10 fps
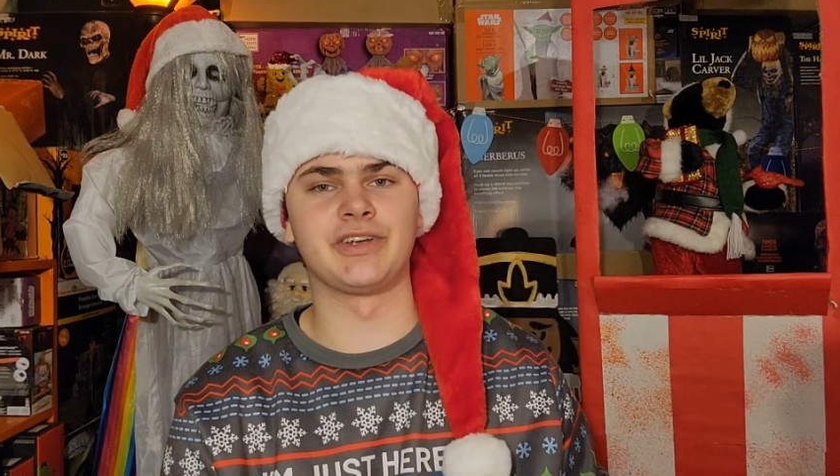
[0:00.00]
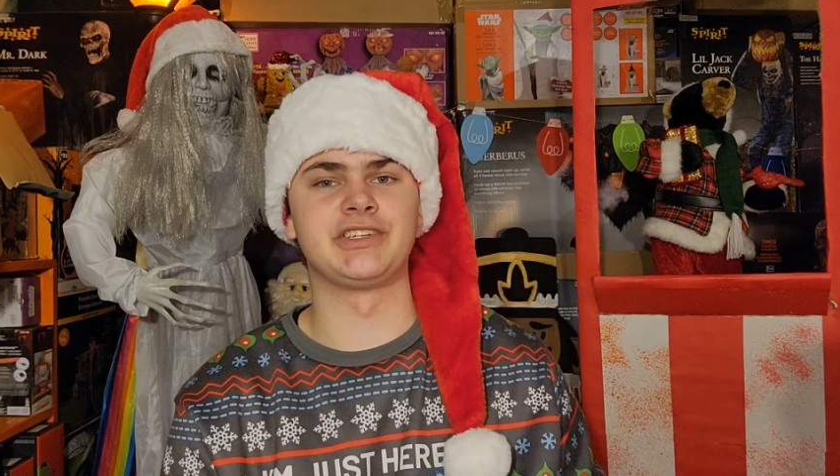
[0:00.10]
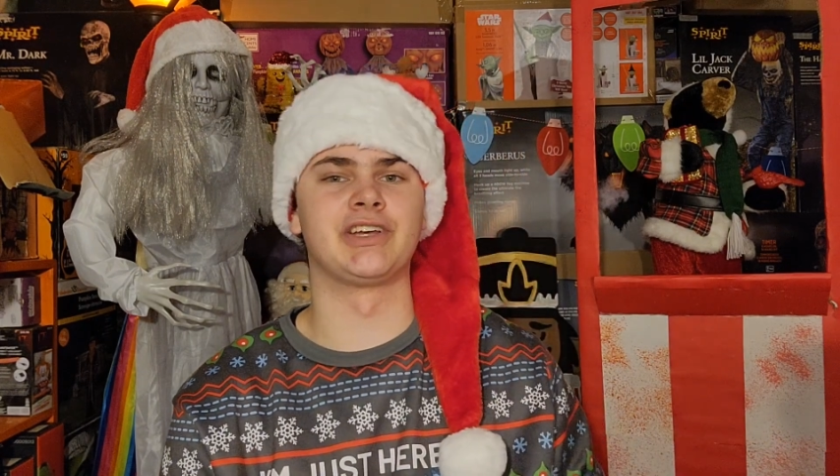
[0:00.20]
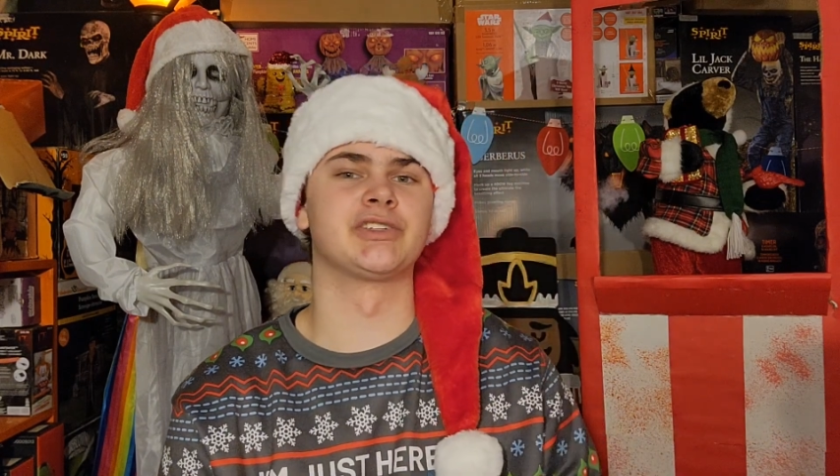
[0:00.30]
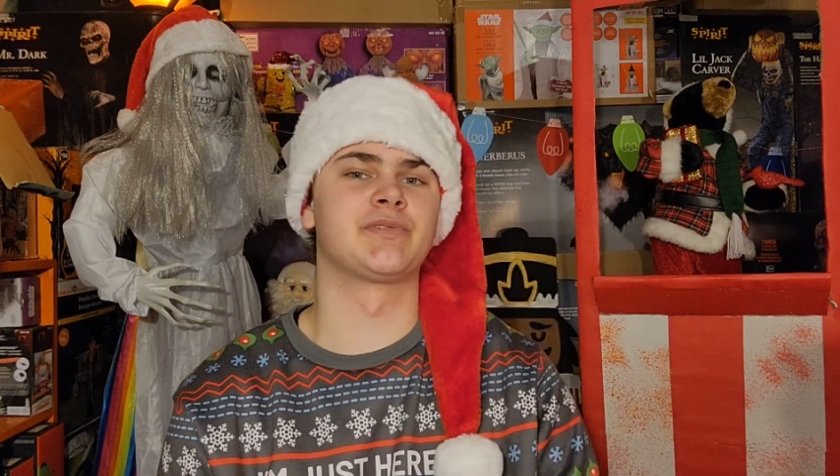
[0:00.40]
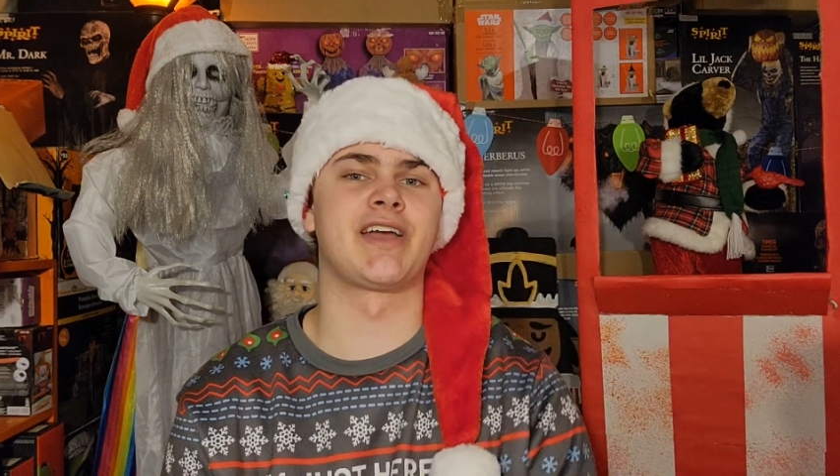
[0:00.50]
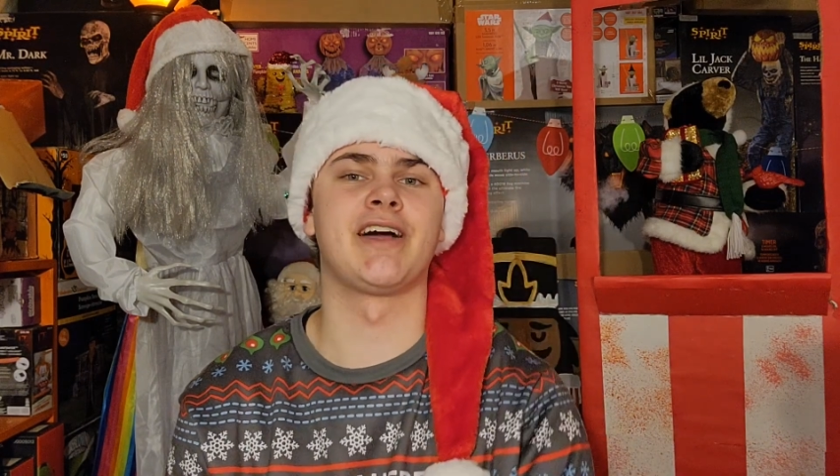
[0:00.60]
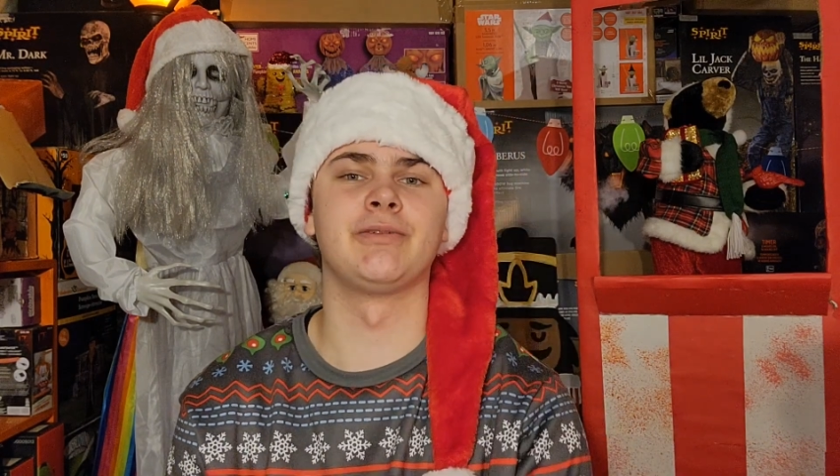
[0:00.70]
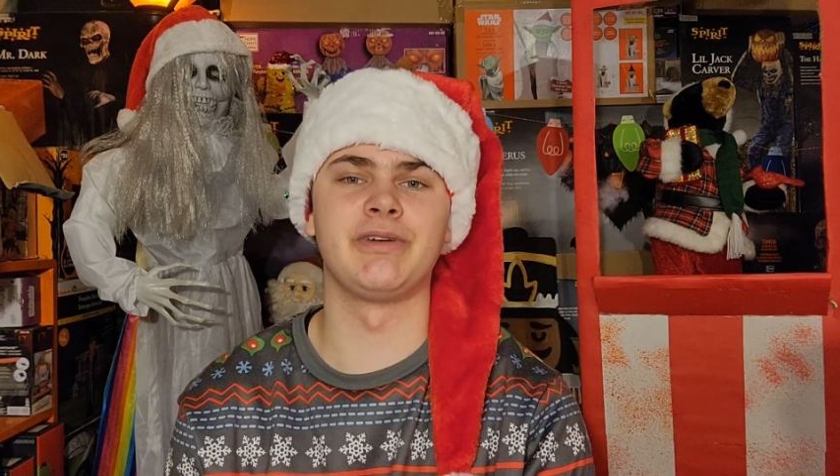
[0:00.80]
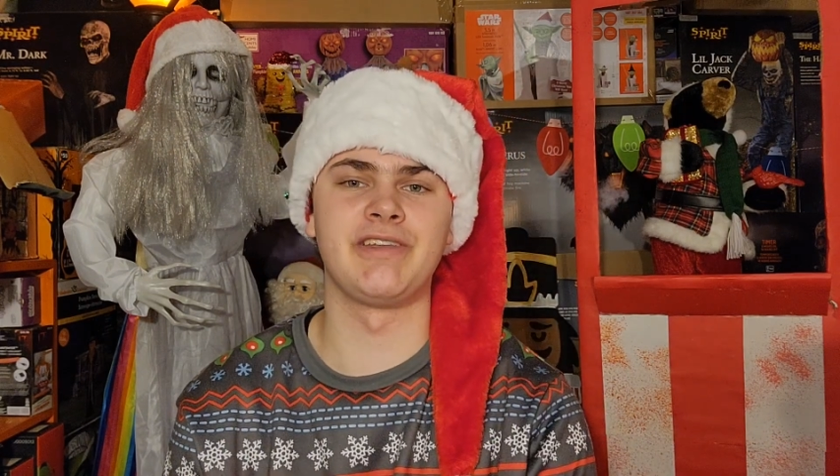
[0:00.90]
retailers for
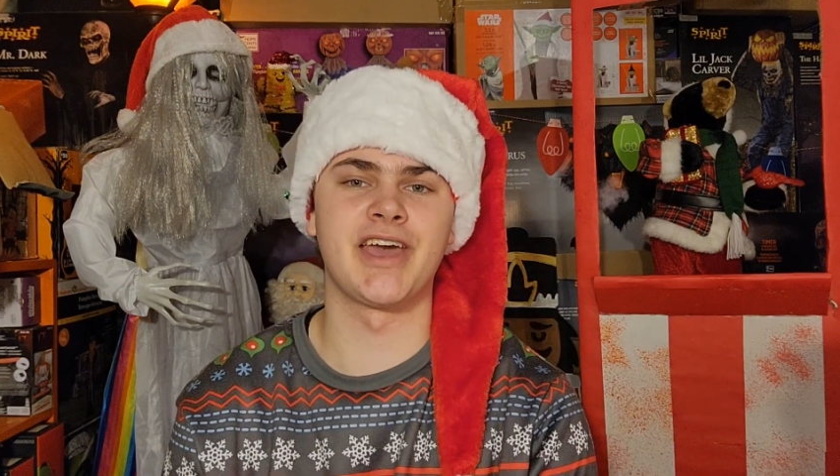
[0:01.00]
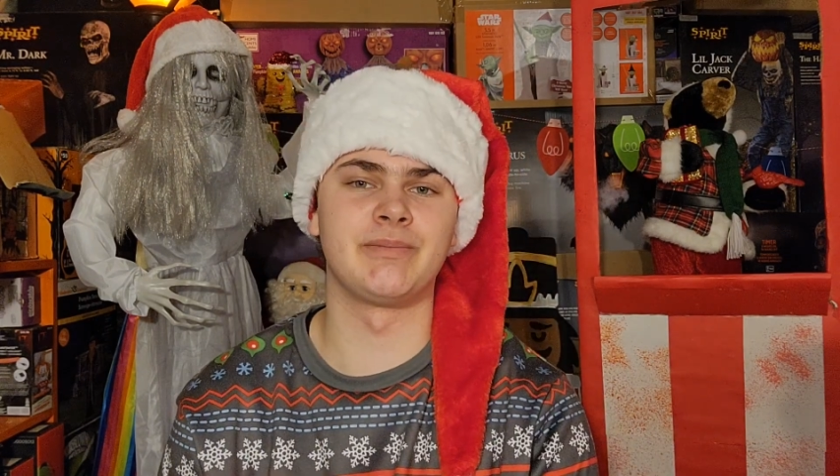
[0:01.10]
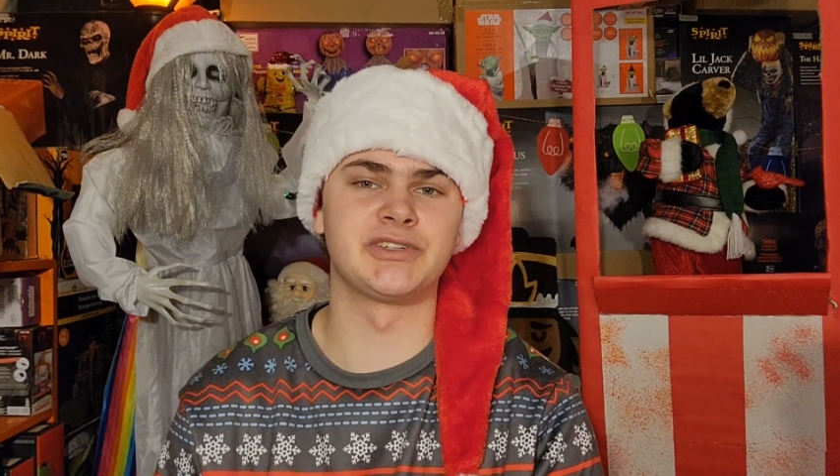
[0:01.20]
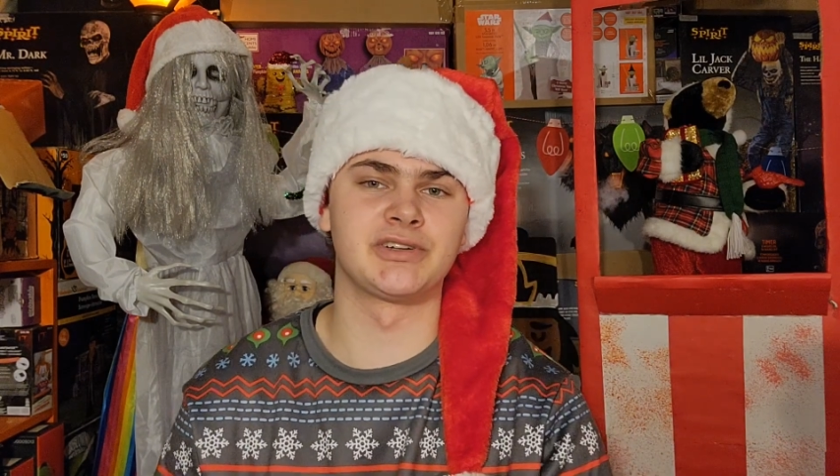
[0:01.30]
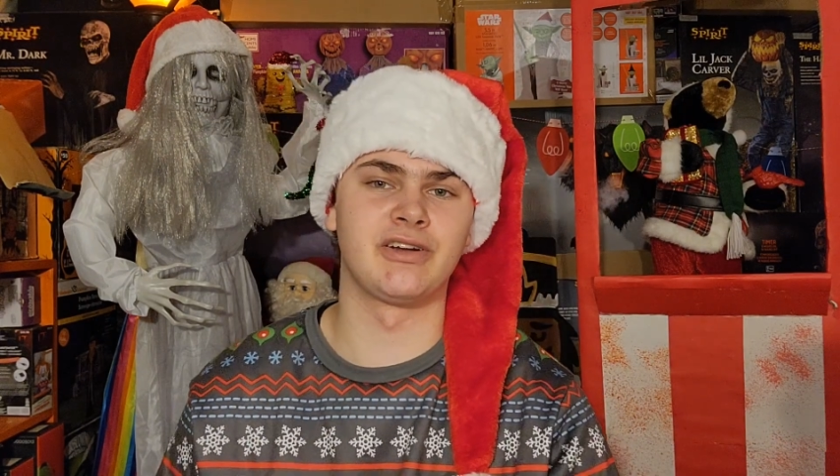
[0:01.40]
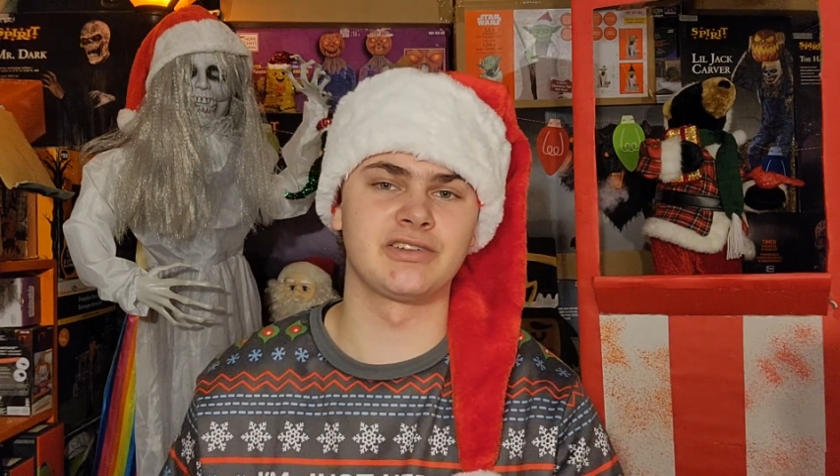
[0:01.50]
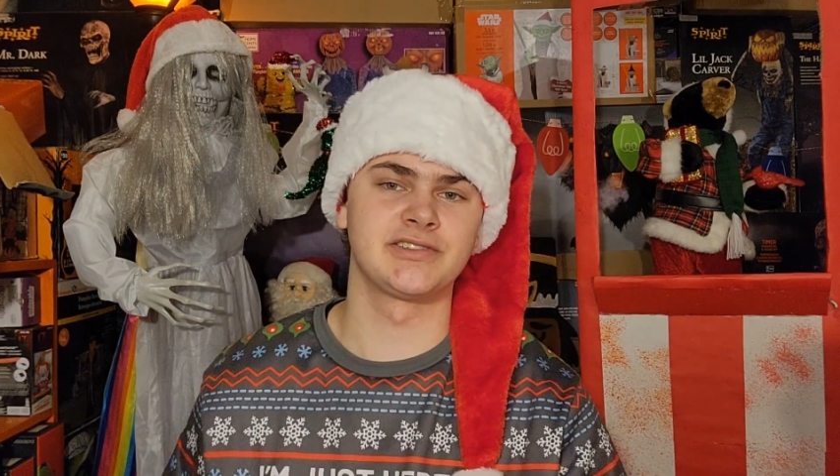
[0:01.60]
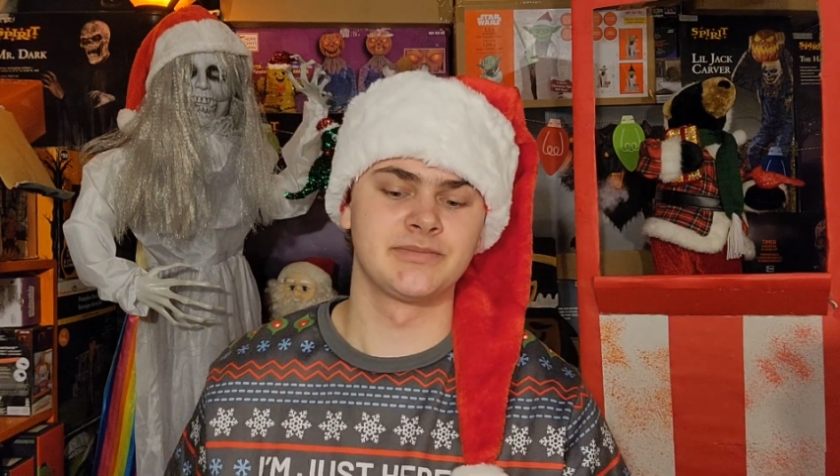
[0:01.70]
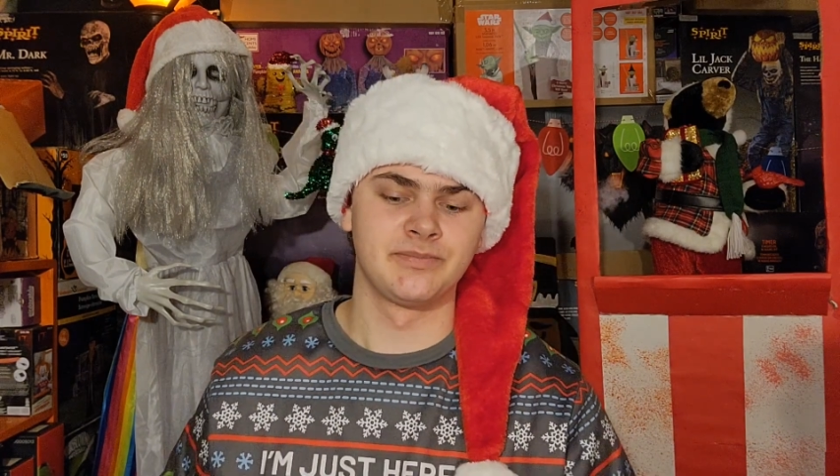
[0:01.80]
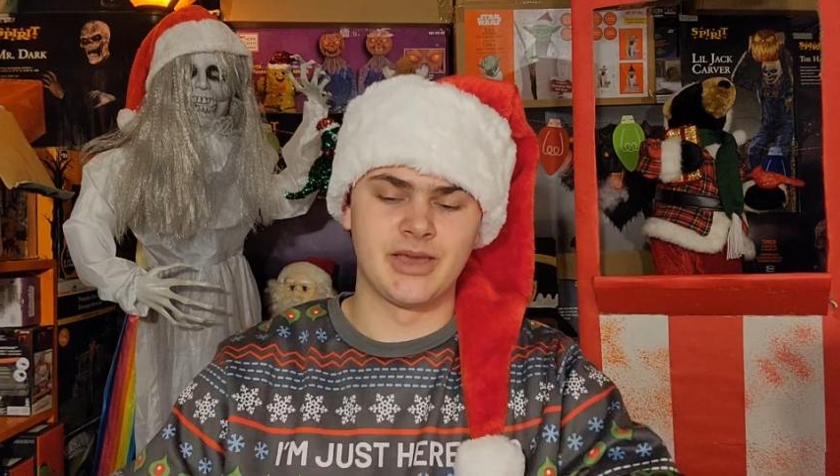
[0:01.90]
Halloween animatronics.